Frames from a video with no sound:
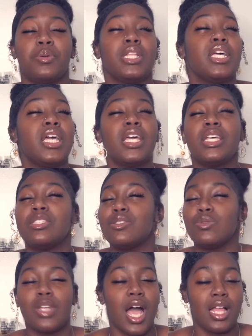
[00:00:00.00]
please
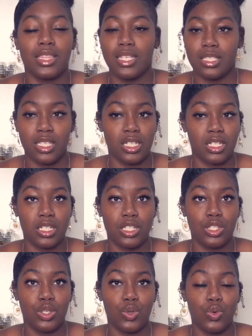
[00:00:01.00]
do not listen
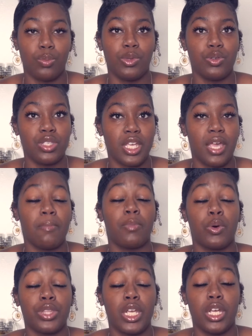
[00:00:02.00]
to music in
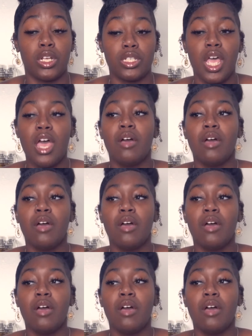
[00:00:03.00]
both ears.